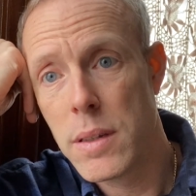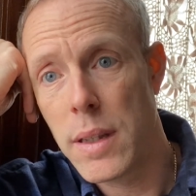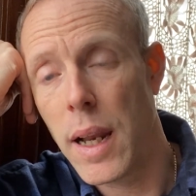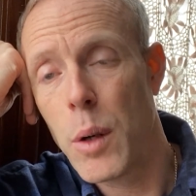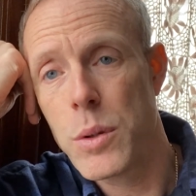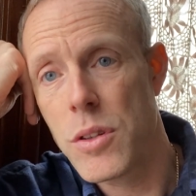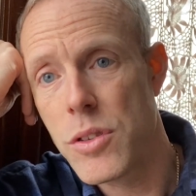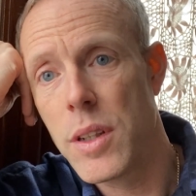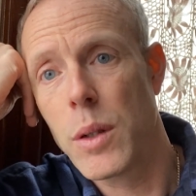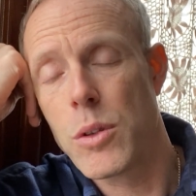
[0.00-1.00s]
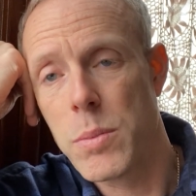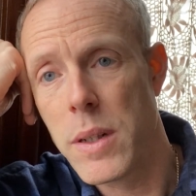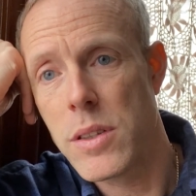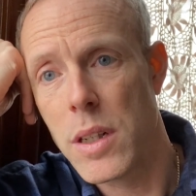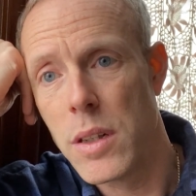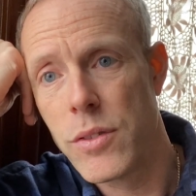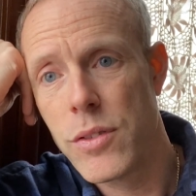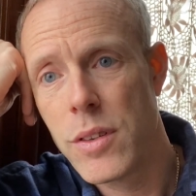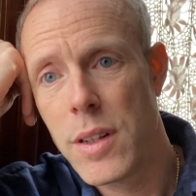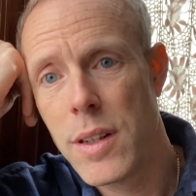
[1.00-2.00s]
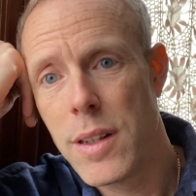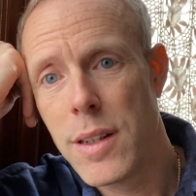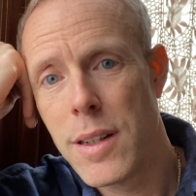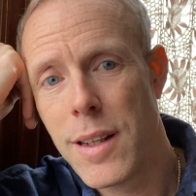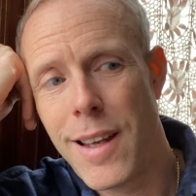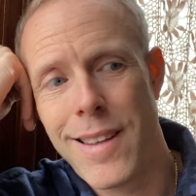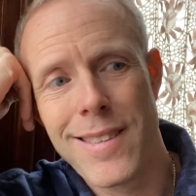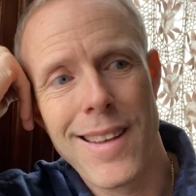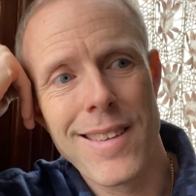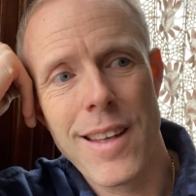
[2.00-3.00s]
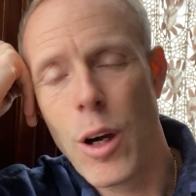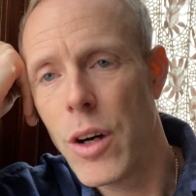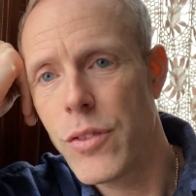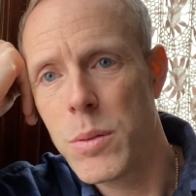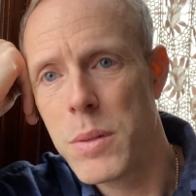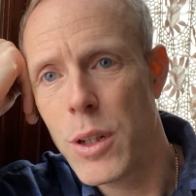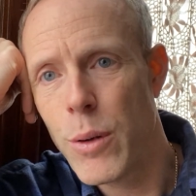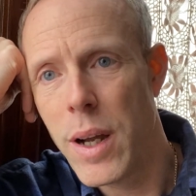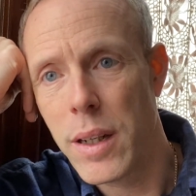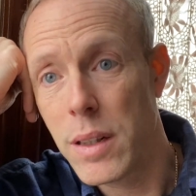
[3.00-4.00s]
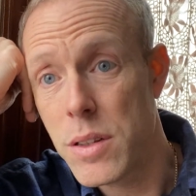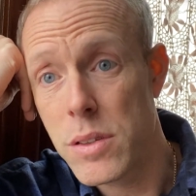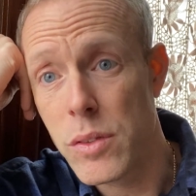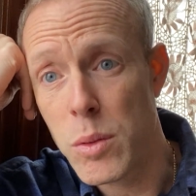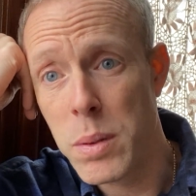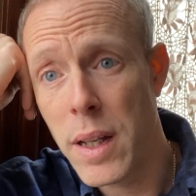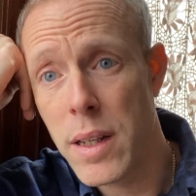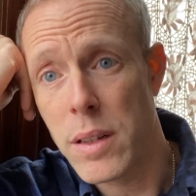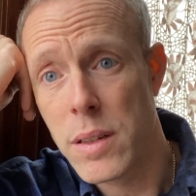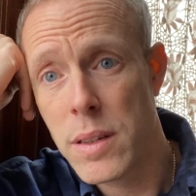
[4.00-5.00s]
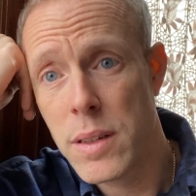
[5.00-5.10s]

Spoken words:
that I would distinguish myself. And then they offered me Iraq on a silver platter.